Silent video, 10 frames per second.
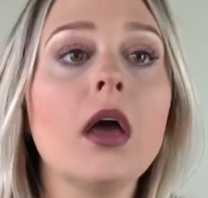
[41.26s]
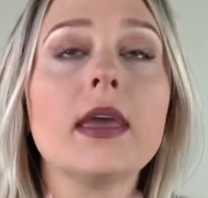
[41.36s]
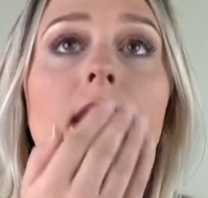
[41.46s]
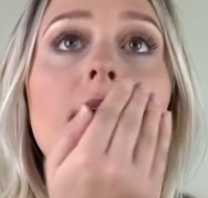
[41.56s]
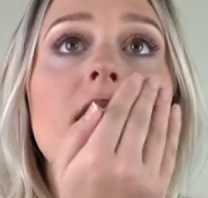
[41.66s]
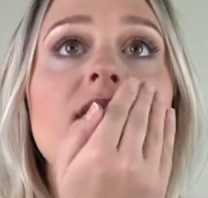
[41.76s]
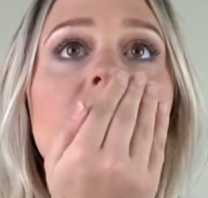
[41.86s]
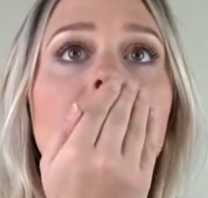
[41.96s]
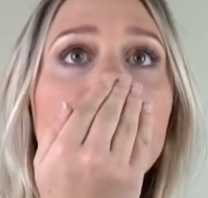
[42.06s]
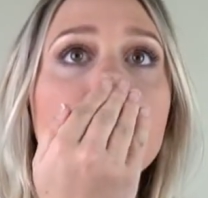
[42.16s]
Can I have
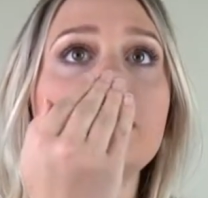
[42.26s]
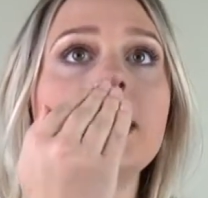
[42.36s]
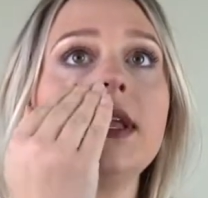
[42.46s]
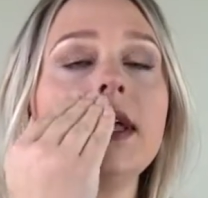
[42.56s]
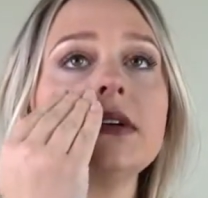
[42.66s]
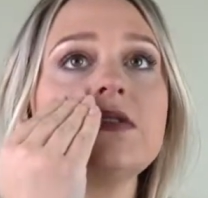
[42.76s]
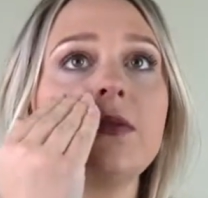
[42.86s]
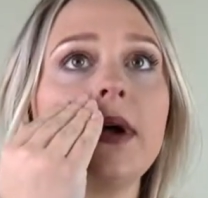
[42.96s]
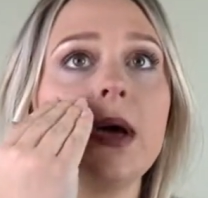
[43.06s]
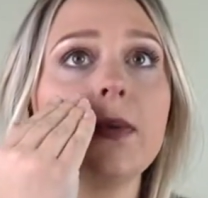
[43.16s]
a Kleenex for
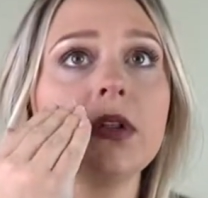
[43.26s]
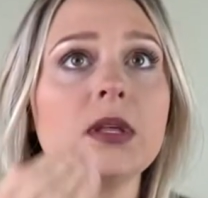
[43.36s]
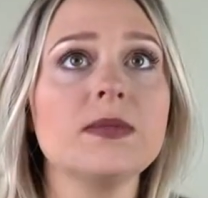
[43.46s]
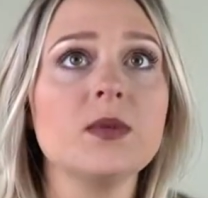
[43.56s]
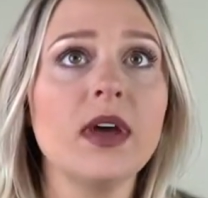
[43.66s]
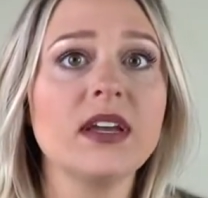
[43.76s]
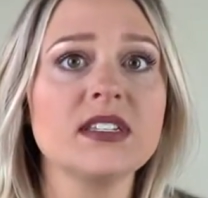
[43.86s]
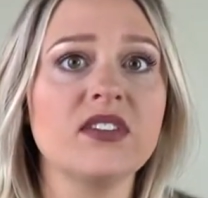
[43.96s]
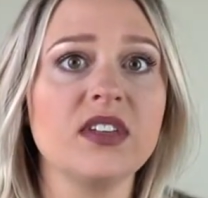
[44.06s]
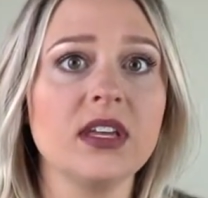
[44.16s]
my upper lip sweat? Because
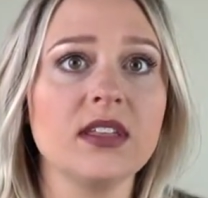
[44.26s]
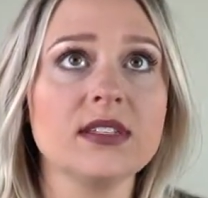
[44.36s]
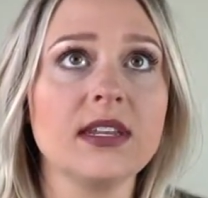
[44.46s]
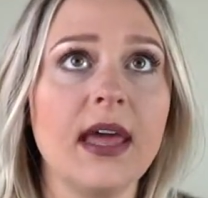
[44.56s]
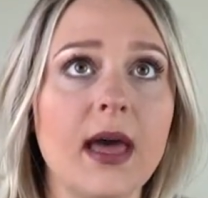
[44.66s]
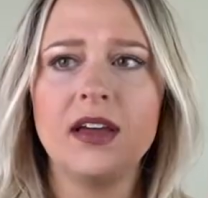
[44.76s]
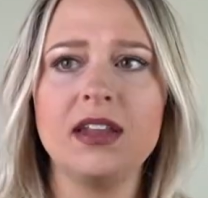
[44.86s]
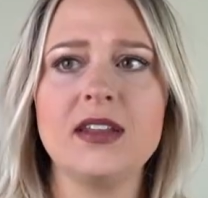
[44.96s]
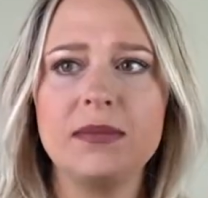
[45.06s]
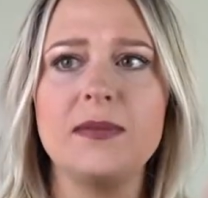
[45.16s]
I feel like that's gonna happen. I
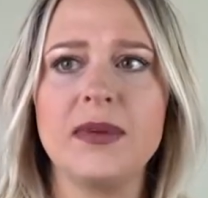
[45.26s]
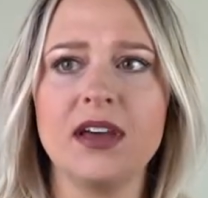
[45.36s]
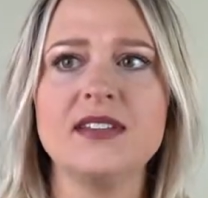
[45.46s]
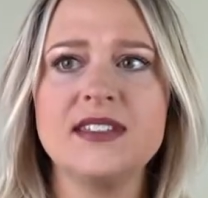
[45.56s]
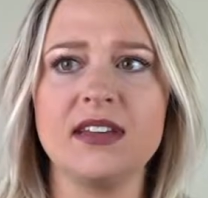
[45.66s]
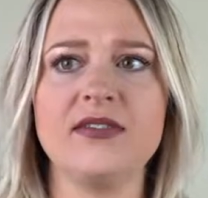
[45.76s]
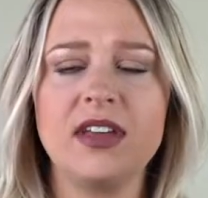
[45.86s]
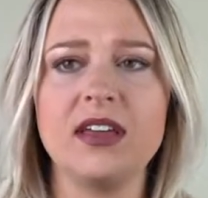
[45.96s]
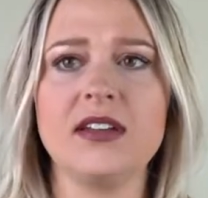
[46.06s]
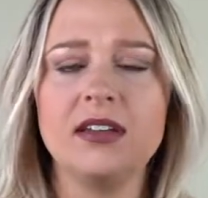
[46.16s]
need my Beyonce fan.